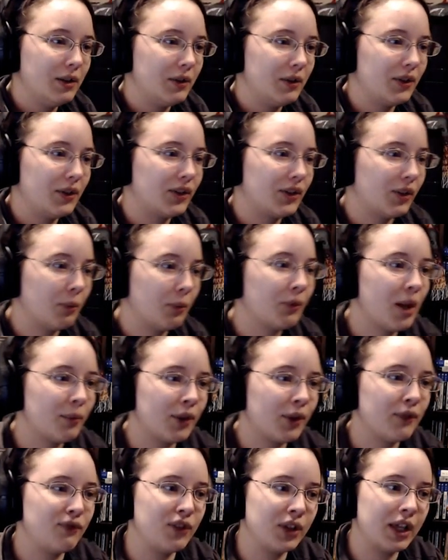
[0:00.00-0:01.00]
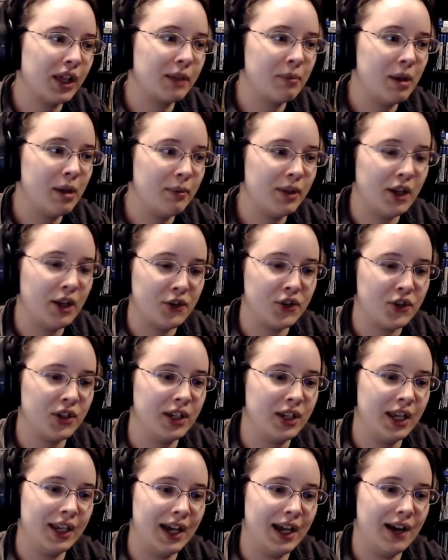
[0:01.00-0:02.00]
Sometimes I feel like maybe I
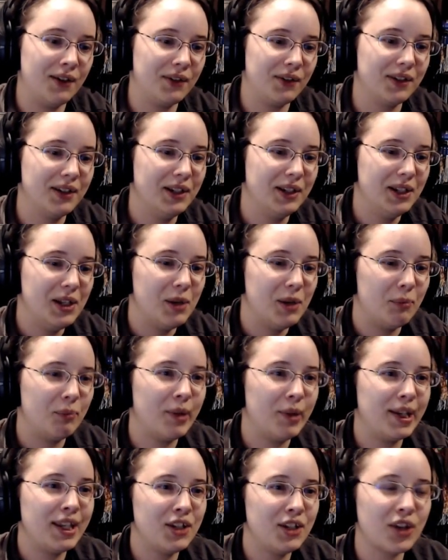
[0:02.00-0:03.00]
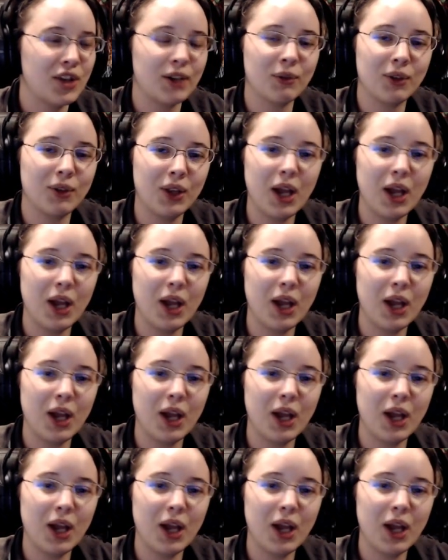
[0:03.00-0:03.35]
should get out. But in general,